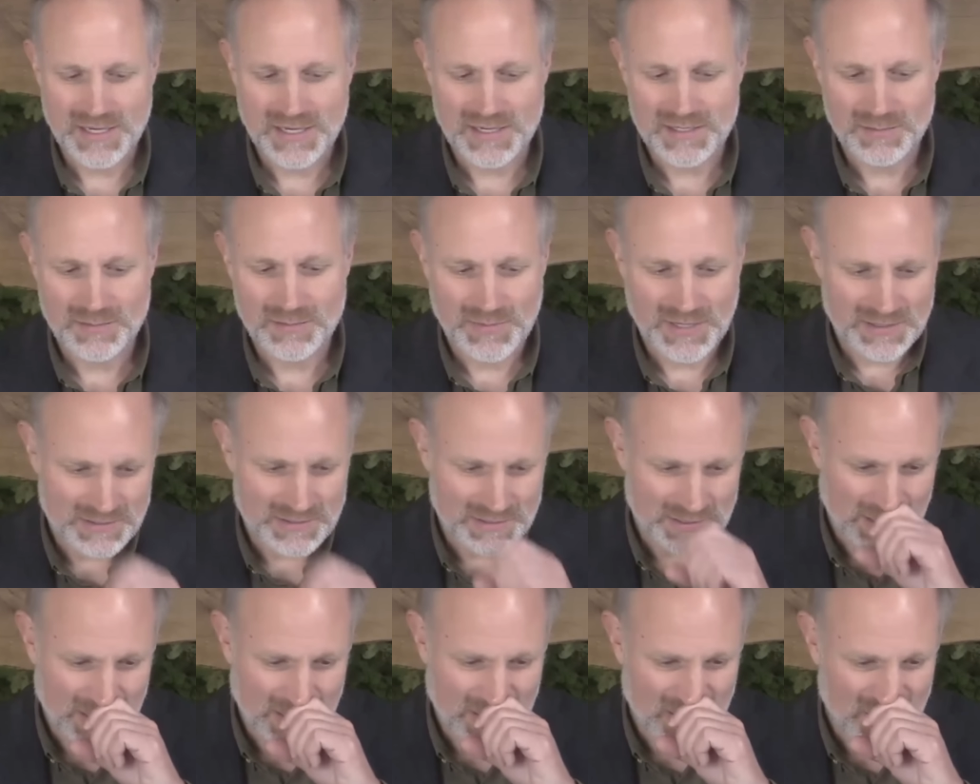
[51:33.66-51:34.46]
on
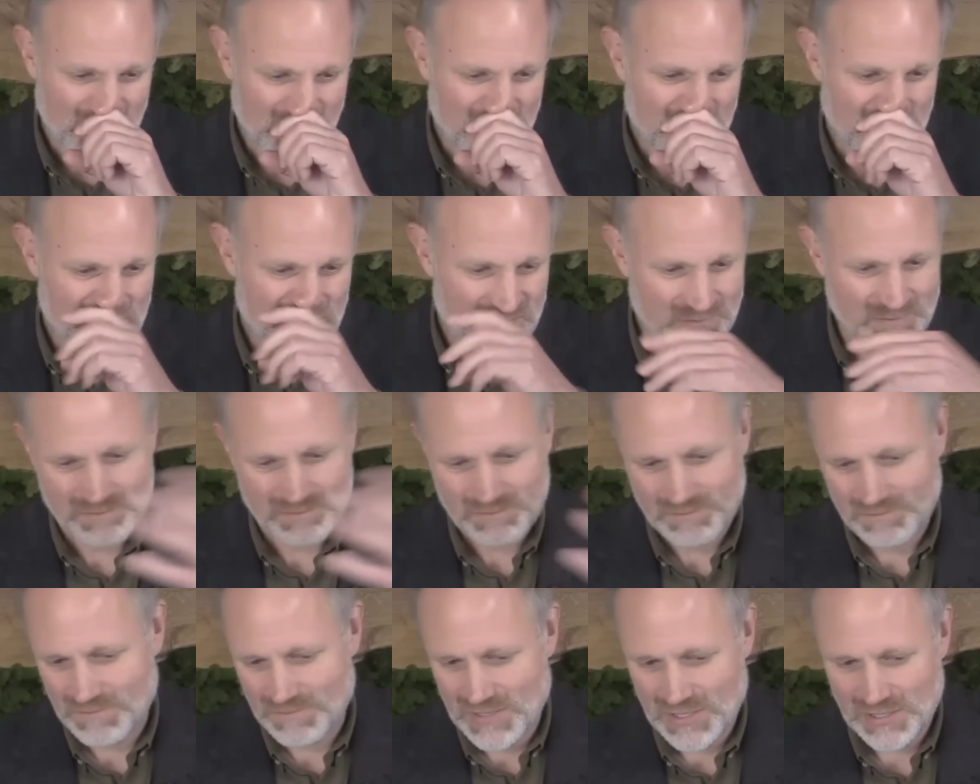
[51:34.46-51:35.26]
sentiment.
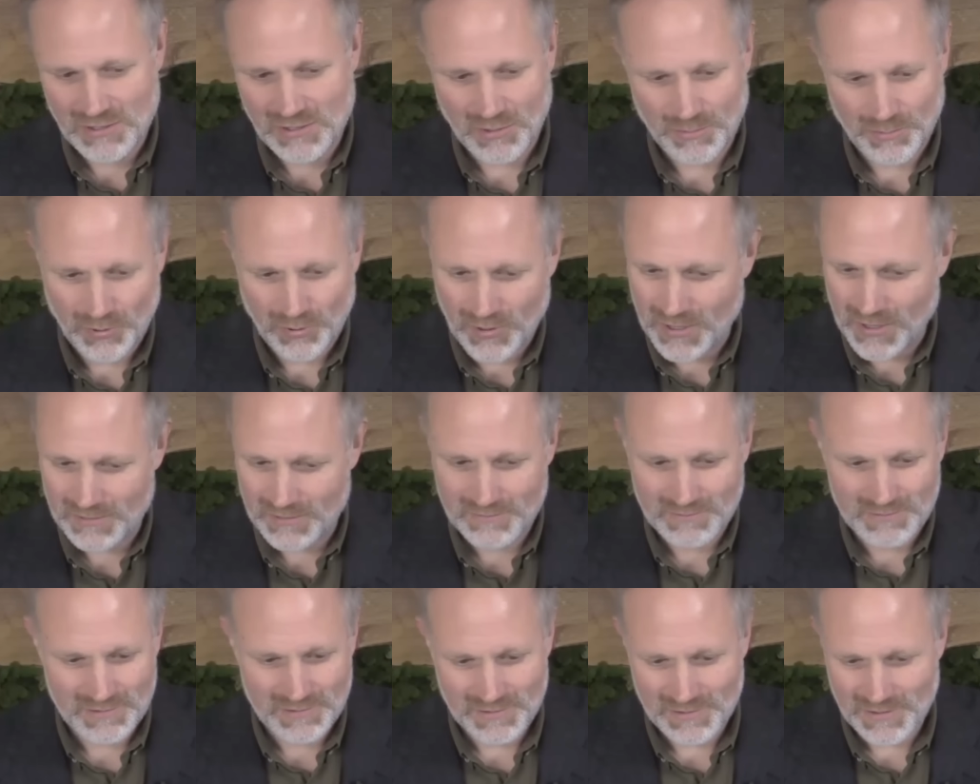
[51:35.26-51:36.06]
To your
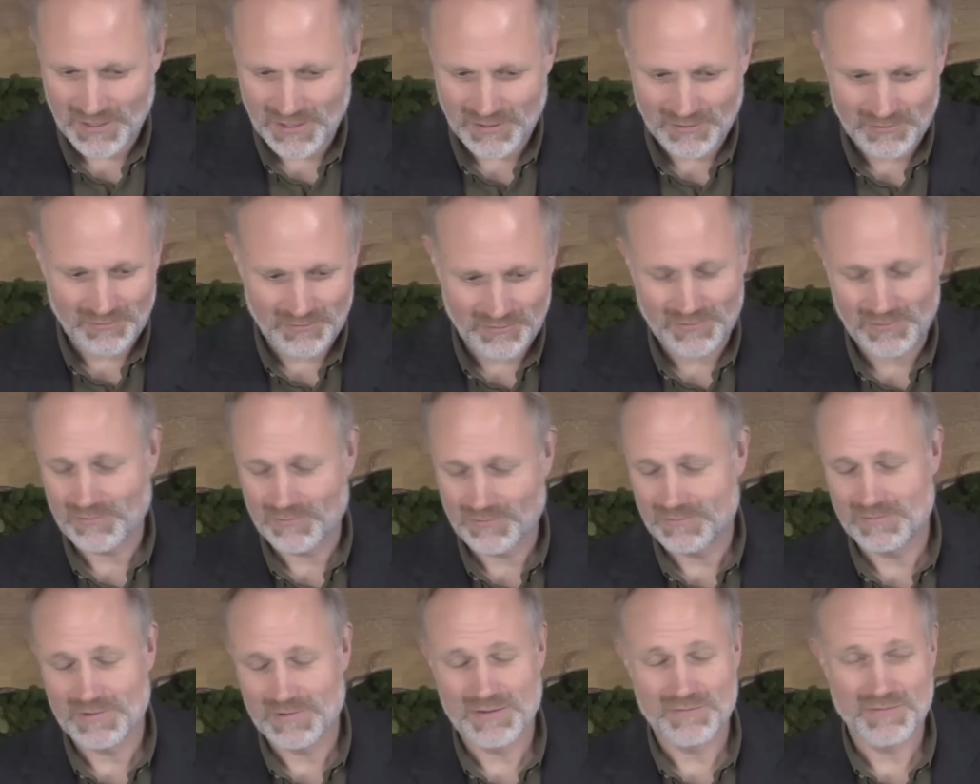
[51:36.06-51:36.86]
point,
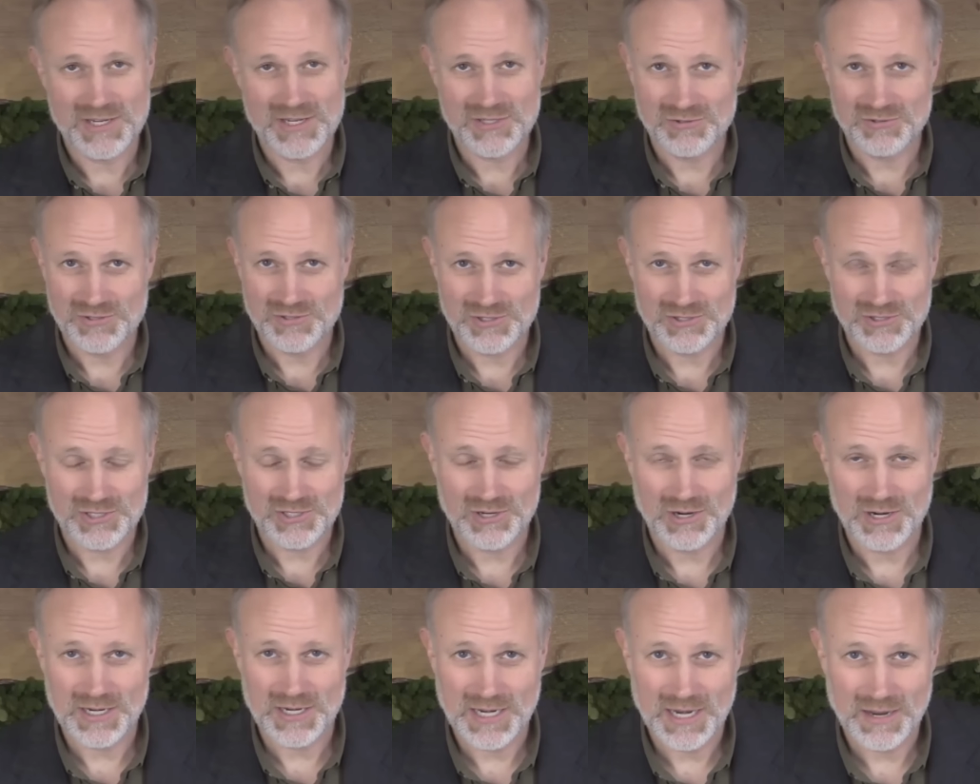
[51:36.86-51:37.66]
investors are
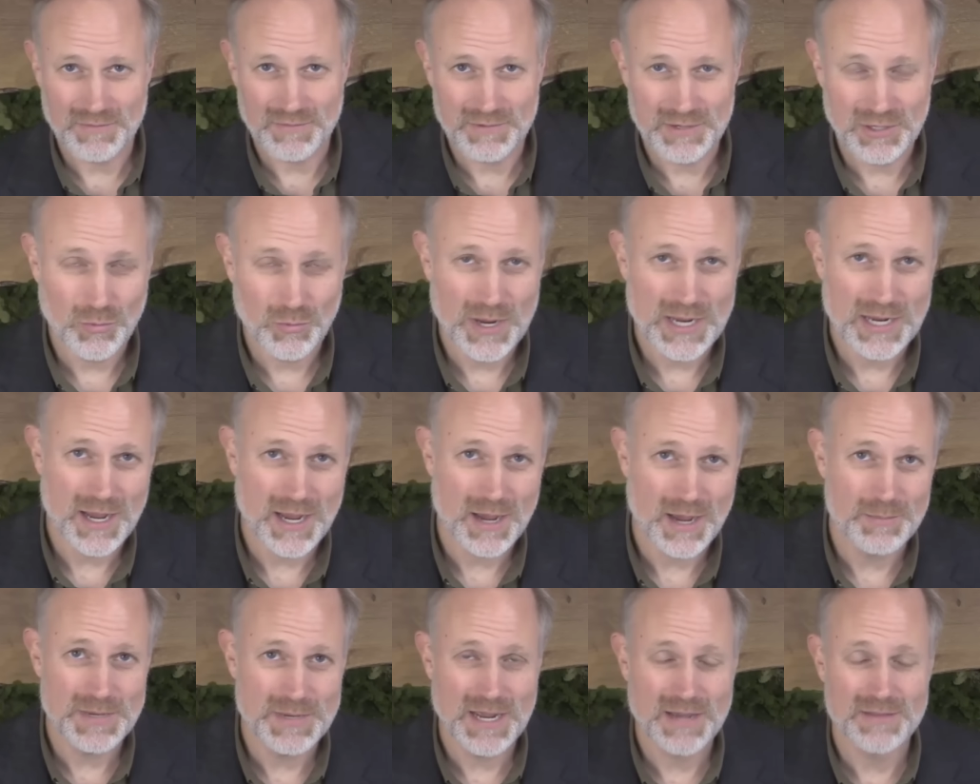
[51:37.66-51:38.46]
starting to having to
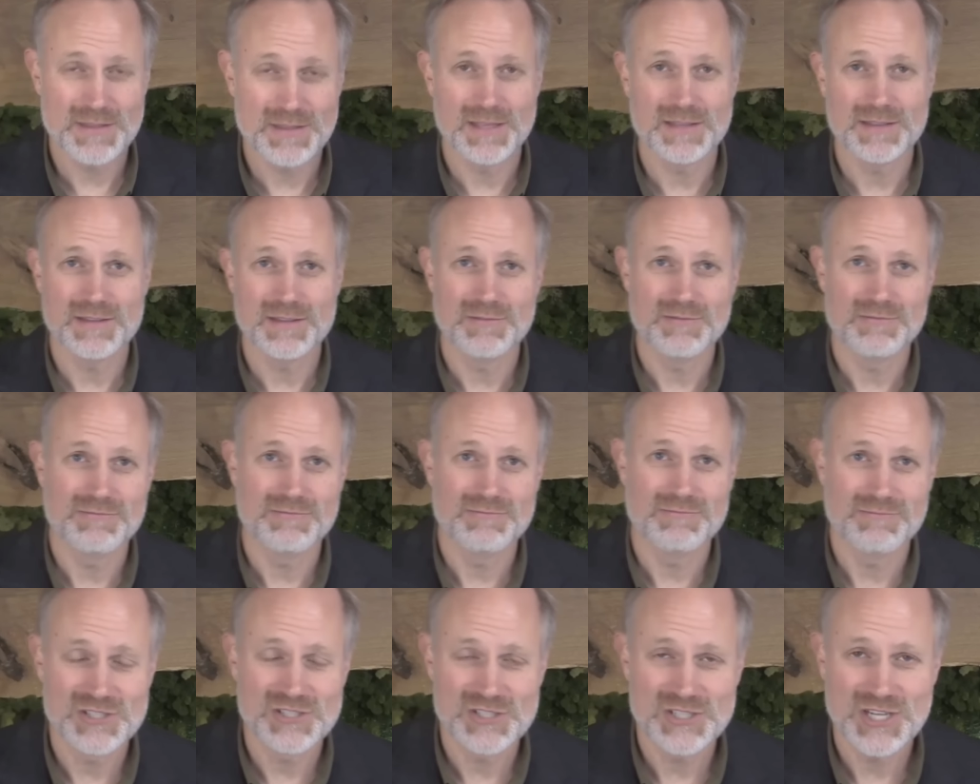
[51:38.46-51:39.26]
wake up now that the
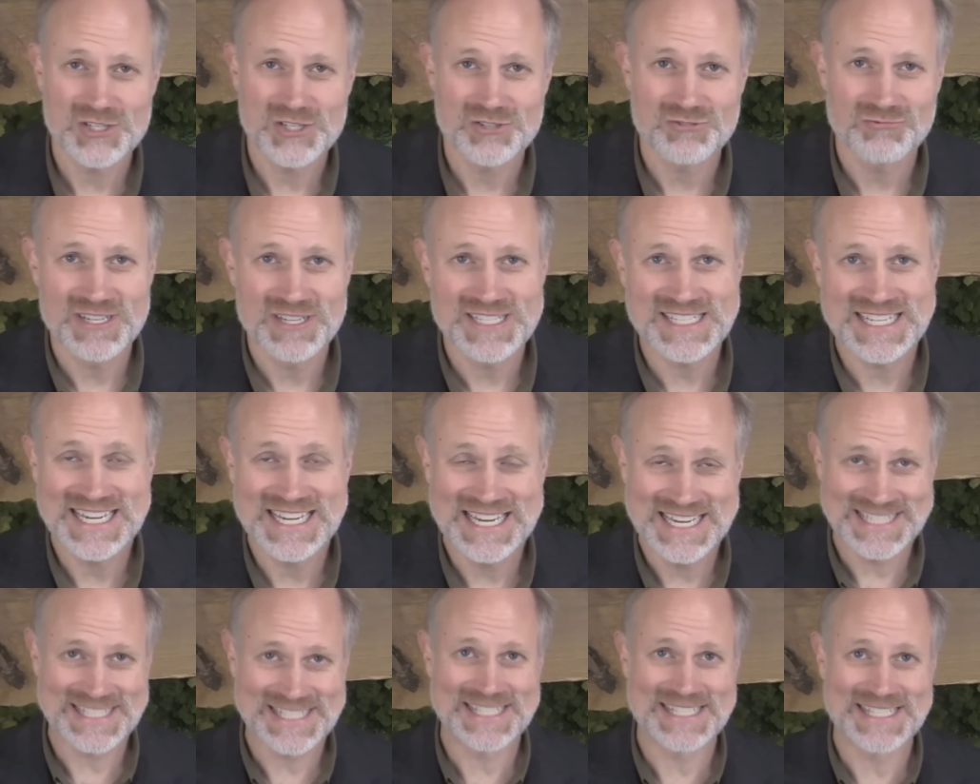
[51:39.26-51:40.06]
recession risk
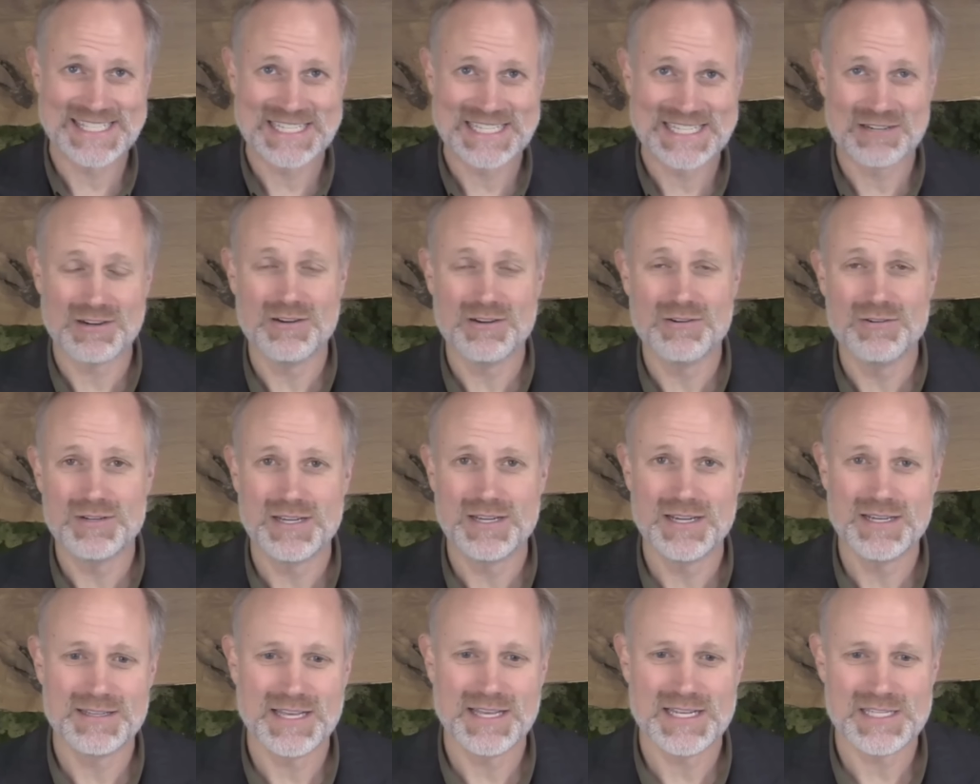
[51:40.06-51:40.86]
isn't
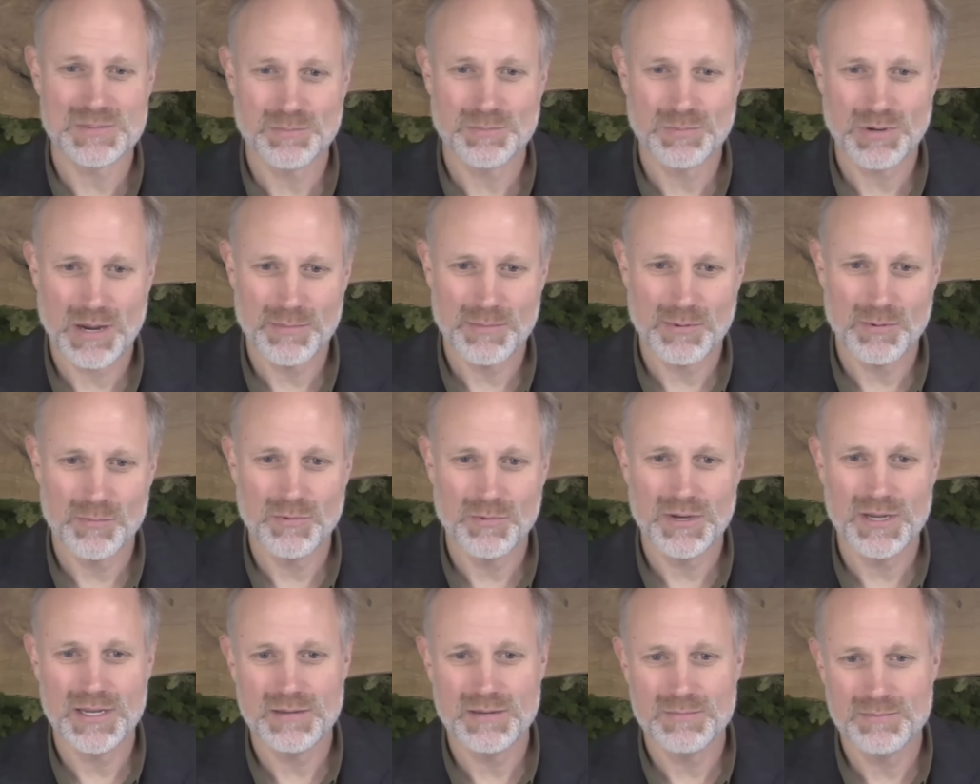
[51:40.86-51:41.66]
zero. And that's
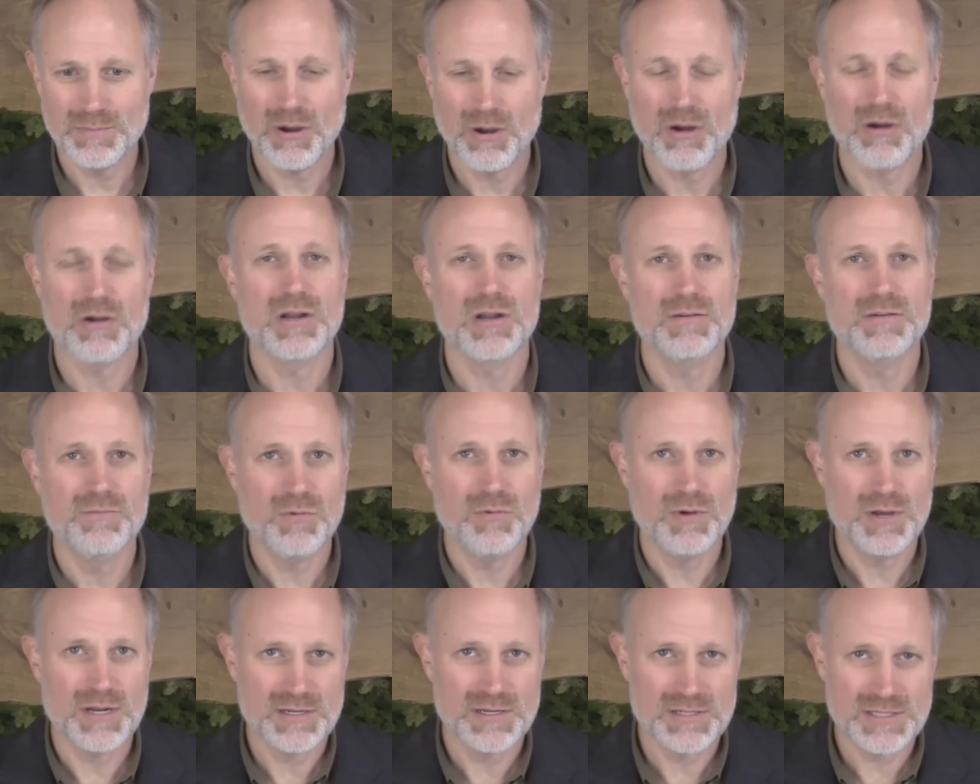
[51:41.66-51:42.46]
probably part
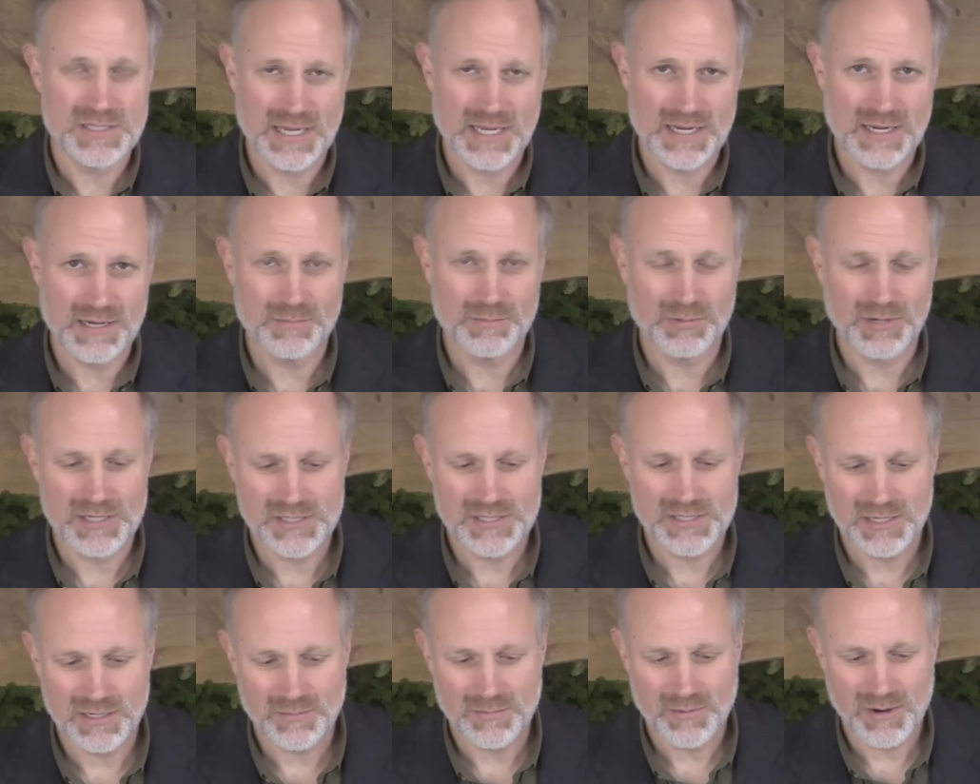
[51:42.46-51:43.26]
of what is getting
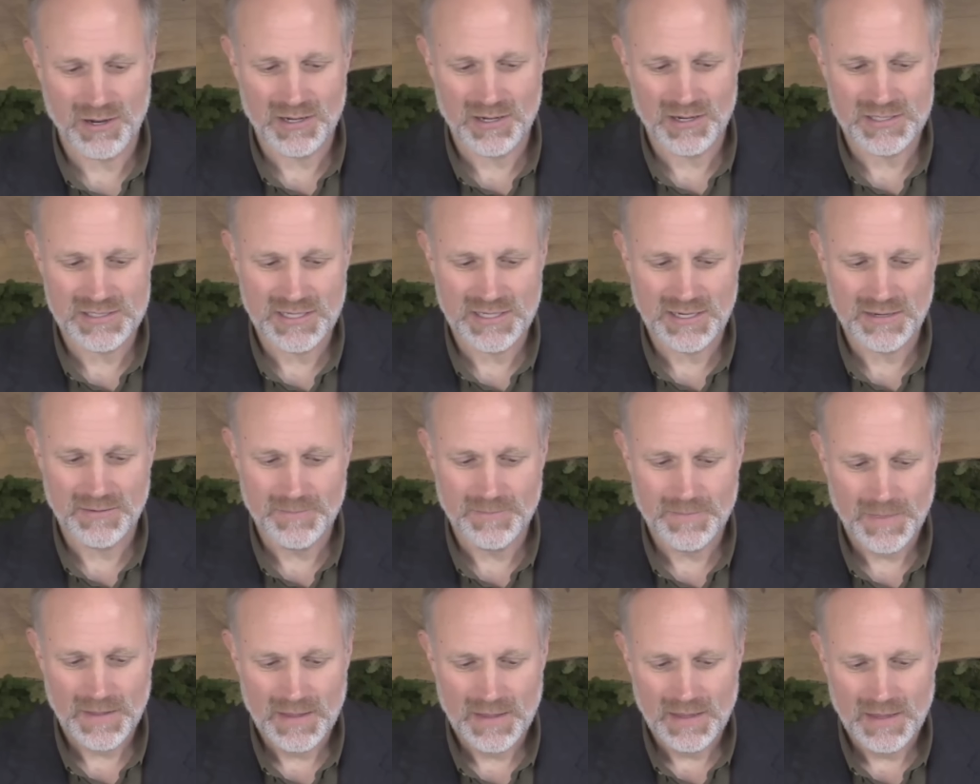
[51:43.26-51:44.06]
priced in the markets
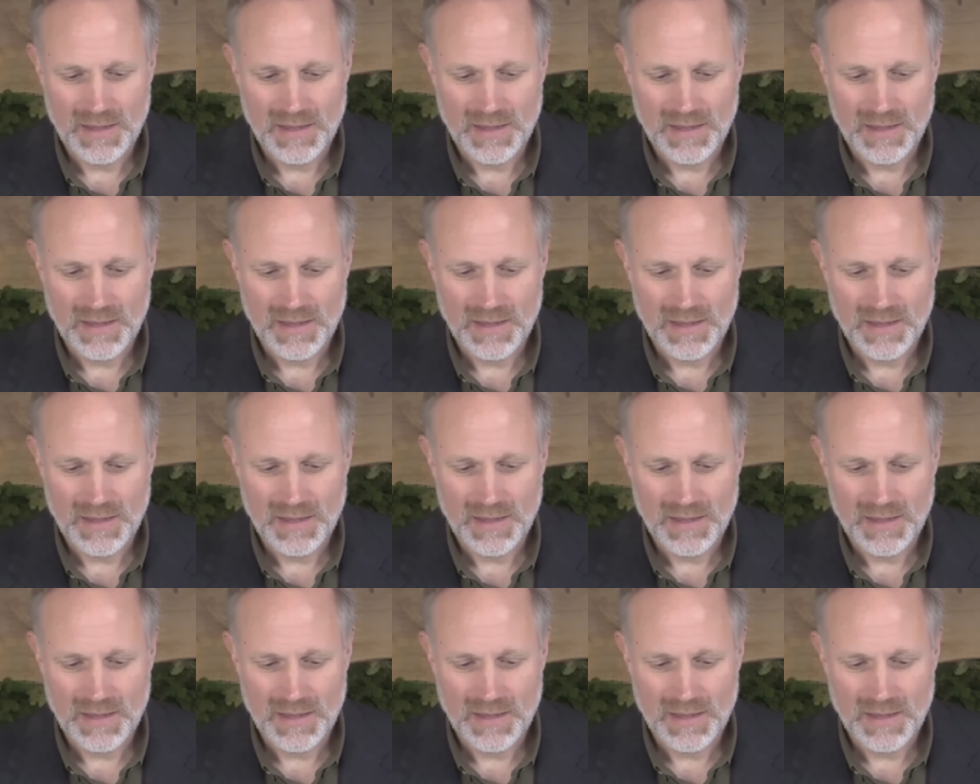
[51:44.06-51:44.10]
now.